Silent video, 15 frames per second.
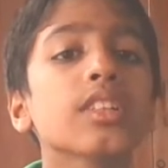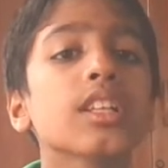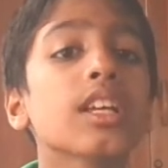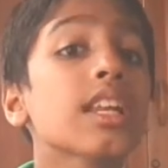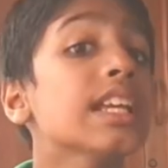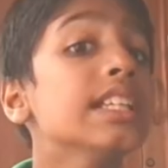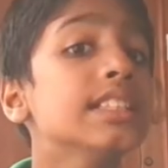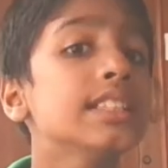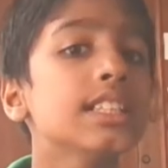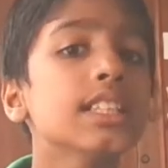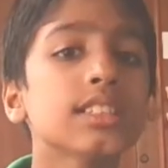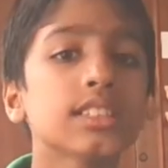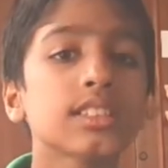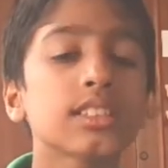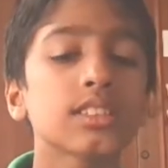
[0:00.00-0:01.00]

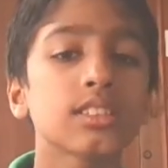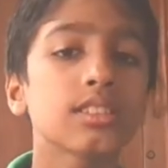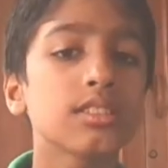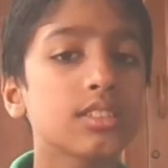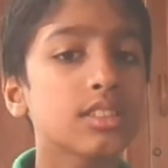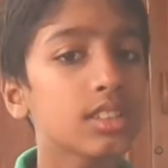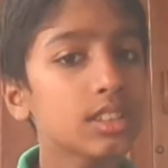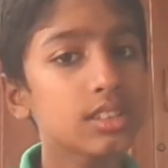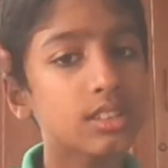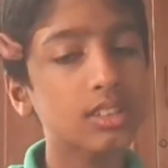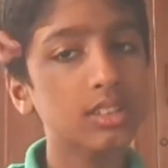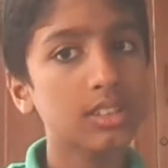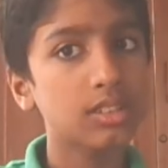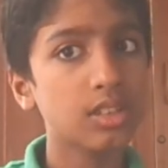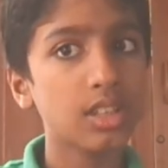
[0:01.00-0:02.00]
regions,
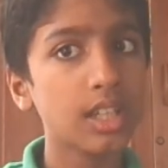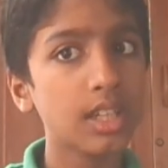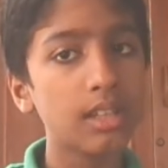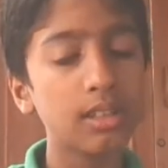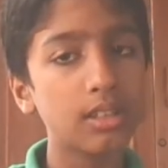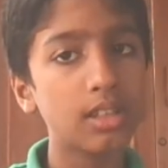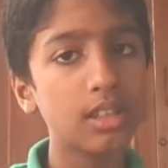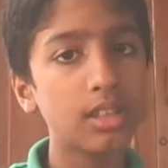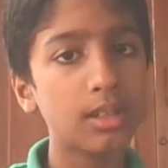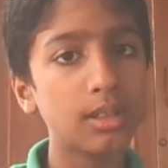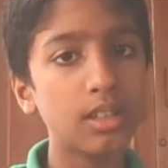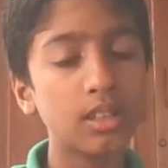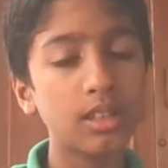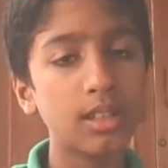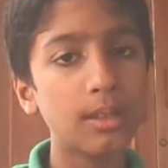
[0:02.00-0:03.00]
okay,
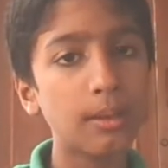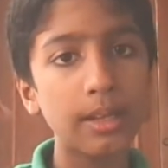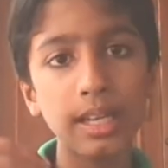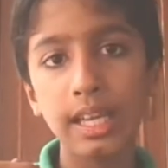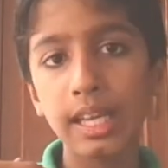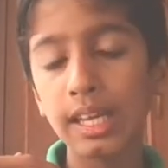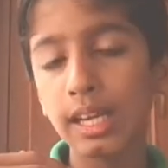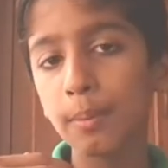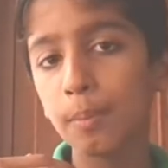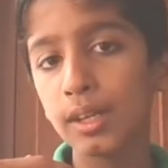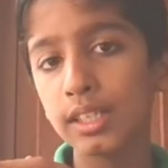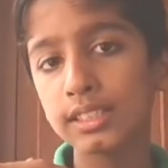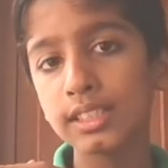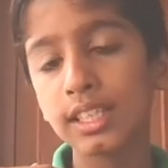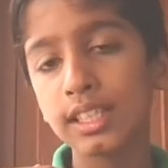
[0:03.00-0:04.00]
air
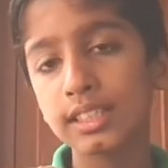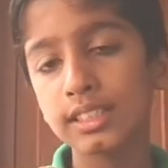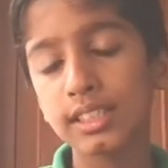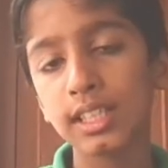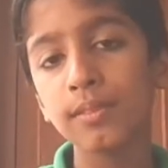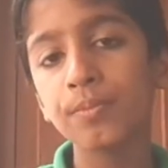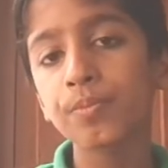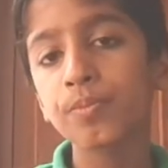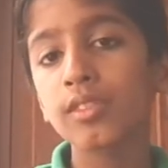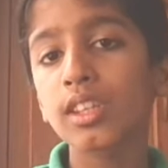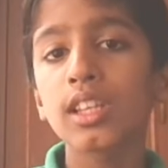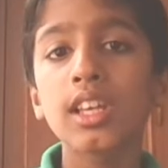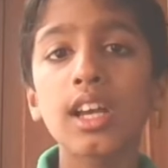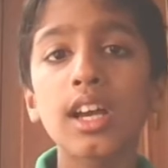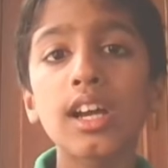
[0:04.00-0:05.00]
passing region,
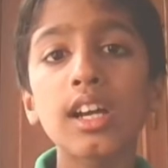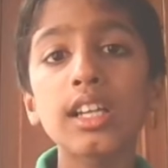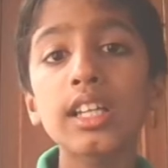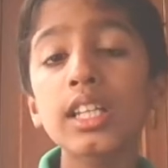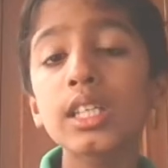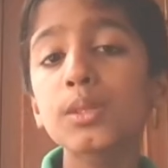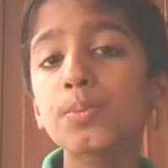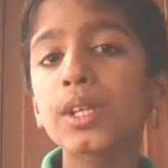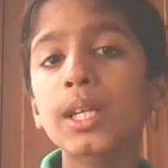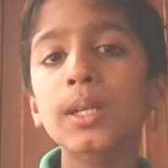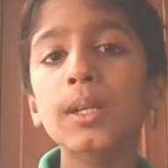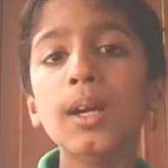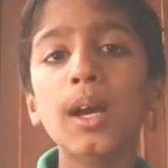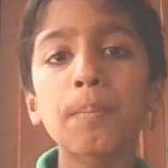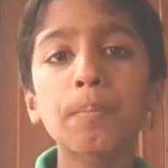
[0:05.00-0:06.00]
it is picked
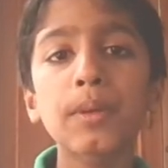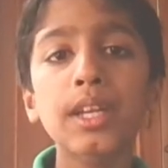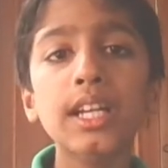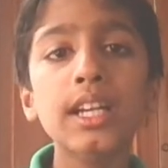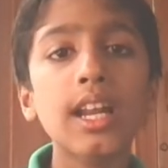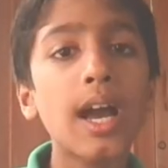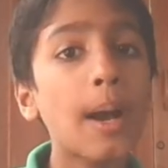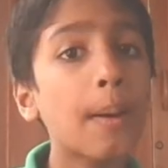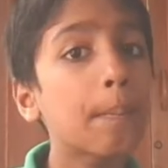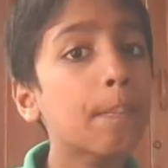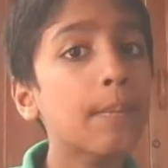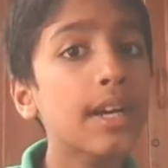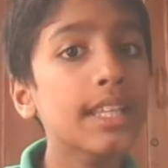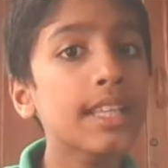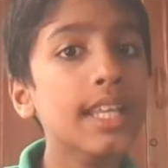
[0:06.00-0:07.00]
up
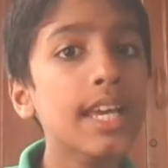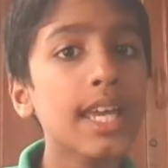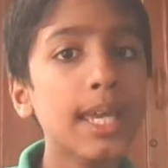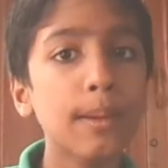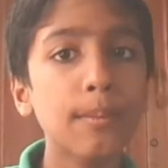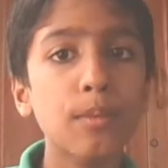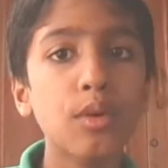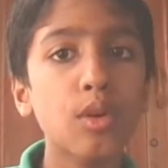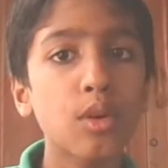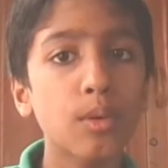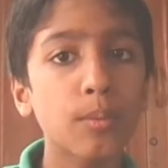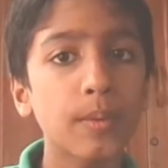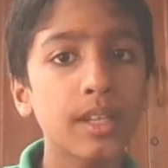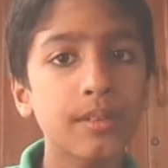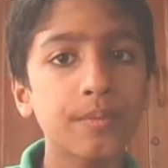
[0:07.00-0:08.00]
by the
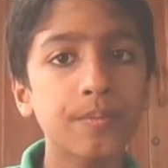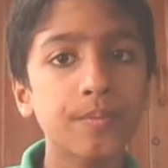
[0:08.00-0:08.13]
hemoglobin.